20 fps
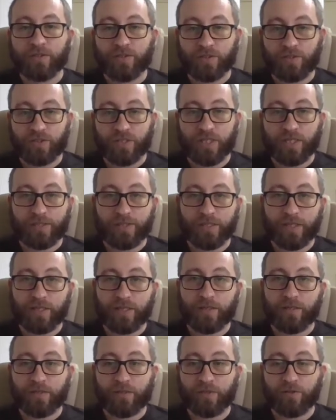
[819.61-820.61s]
synced
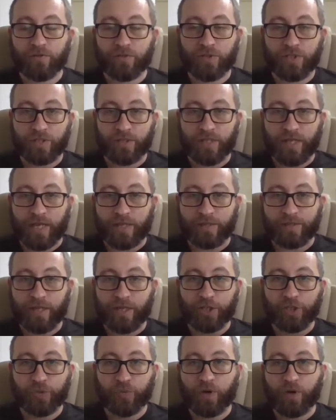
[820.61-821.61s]
it using that
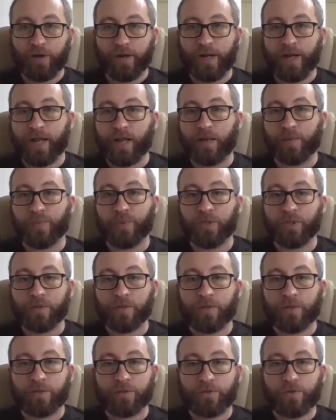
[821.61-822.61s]
Dashware app
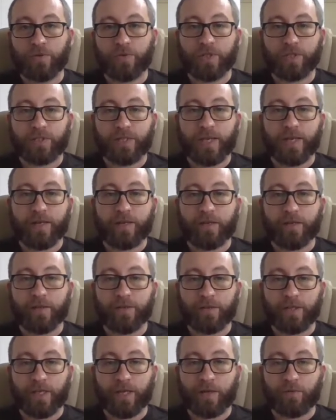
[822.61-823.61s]
to the
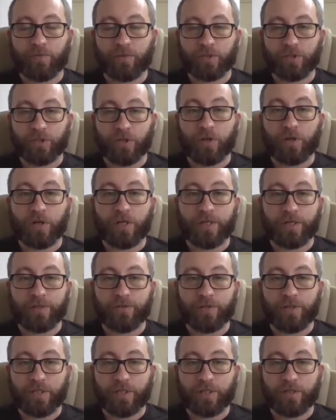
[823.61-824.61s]
data that was
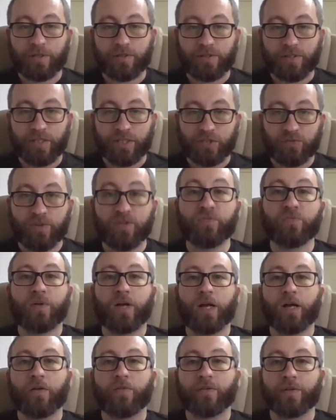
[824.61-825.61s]
on the CSV
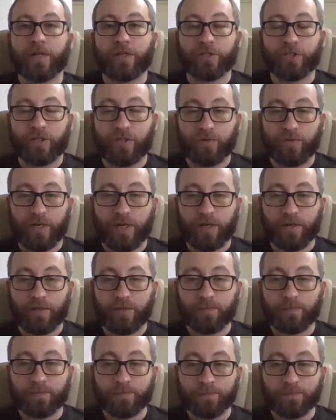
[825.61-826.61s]
file that I
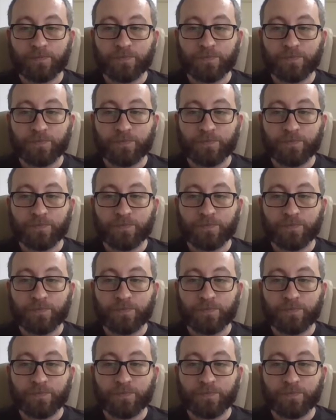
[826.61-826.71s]
generated.